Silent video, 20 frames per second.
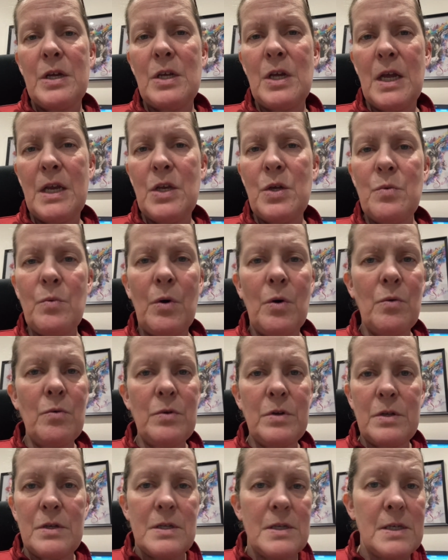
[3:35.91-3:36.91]
and you
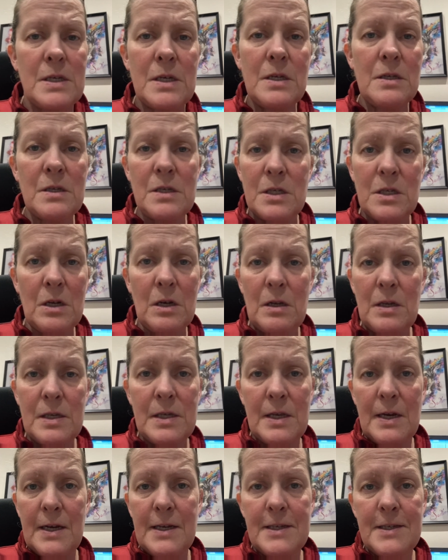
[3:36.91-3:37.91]
won't see the subtle
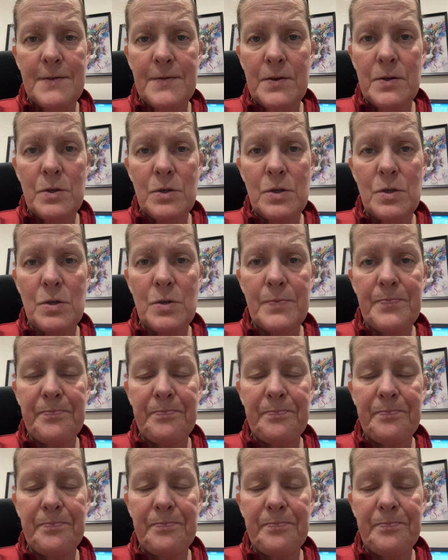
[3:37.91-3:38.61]
signs first.